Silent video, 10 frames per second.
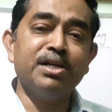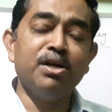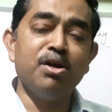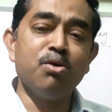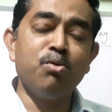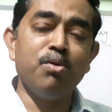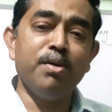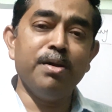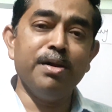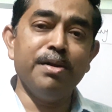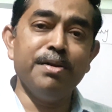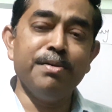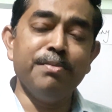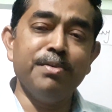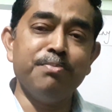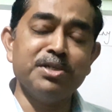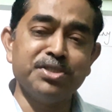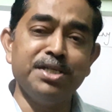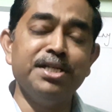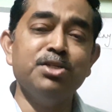the
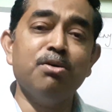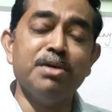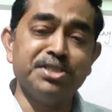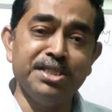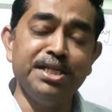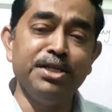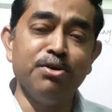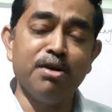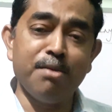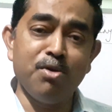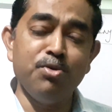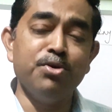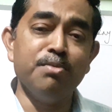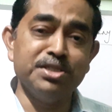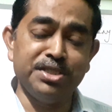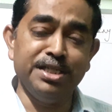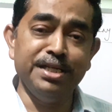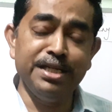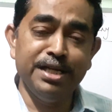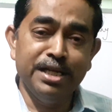percentage of acidity or amount of
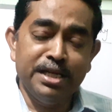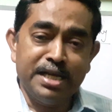acidity